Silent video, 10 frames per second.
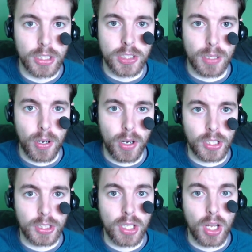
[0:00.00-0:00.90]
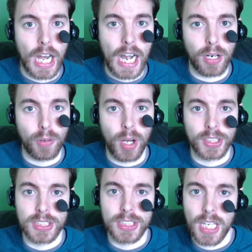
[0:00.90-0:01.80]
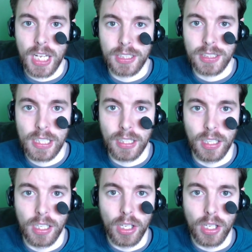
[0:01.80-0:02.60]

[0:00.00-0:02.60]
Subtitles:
Some others aren't watching Silent Hill.